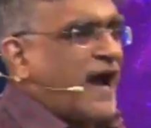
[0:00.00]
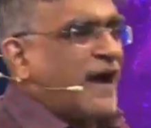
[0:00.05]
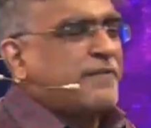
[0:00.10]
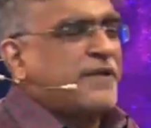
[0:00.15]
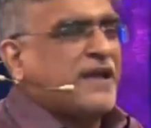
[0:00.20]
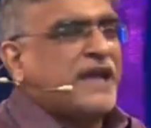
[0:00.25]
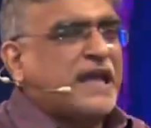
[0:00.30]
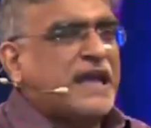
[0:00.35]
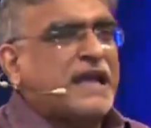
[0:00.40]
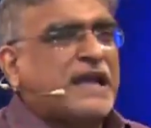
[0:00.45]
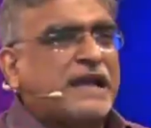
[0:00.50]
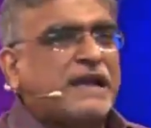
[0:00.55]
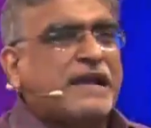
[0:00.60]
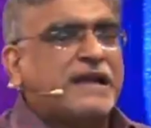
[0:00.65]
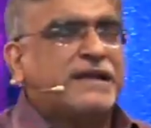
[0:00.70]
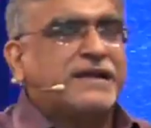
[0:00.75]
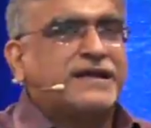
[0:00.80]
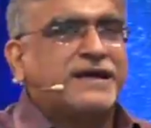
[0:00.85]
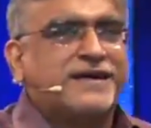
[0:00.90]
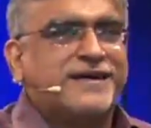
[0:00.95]
I'm
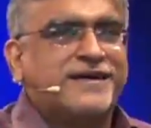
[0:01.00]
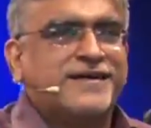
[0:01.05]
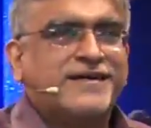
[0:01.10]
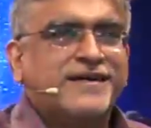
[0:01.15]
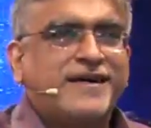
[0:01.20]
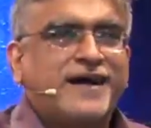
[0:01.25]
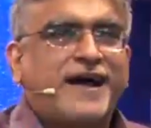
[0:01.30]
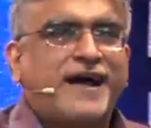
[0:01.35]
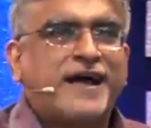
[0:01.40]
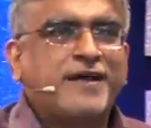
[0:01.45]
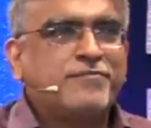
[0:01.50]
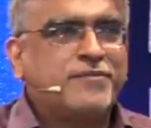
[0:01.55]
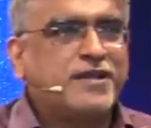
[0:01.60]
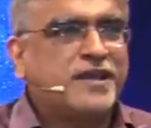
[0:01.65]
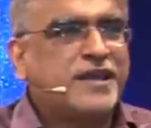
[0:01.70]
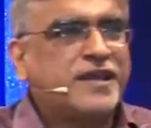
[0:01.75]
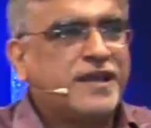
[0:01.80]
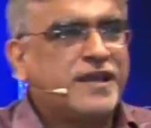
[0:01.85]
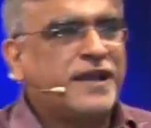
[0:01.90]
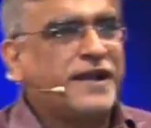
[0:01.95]
healed. I'm
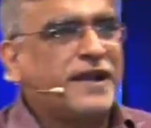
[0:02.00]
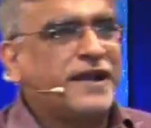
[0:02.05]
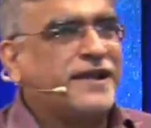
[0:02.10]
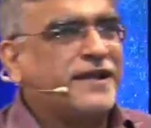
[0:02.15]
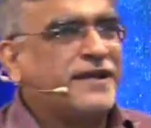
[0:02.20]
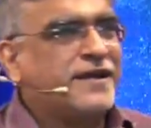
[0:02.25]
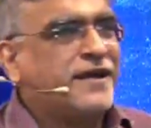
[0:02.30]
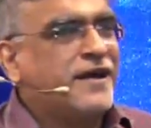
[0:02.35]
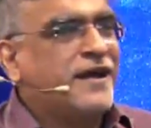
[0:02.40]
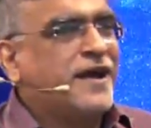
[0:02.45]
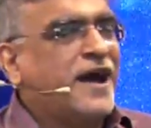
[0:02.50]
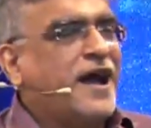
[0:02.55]
healed.